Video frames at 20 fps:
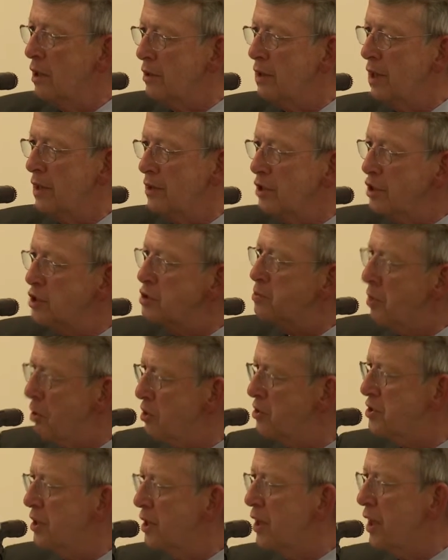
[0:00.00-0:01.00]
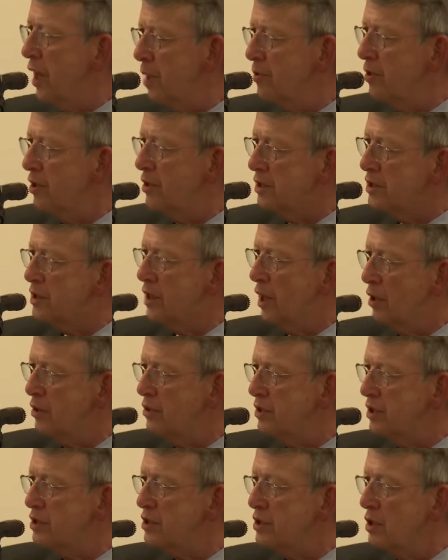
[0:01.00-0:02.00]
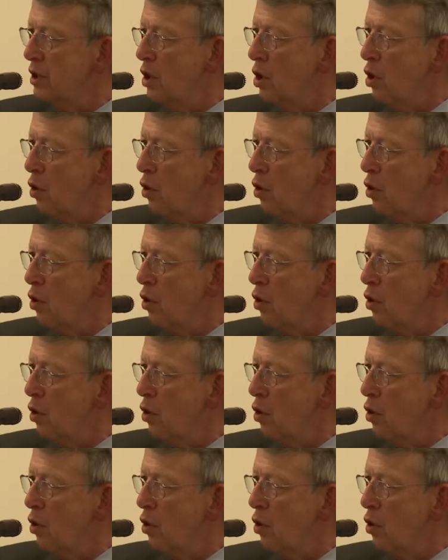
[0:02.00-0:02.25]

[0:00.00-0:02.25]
that this person came in to tell this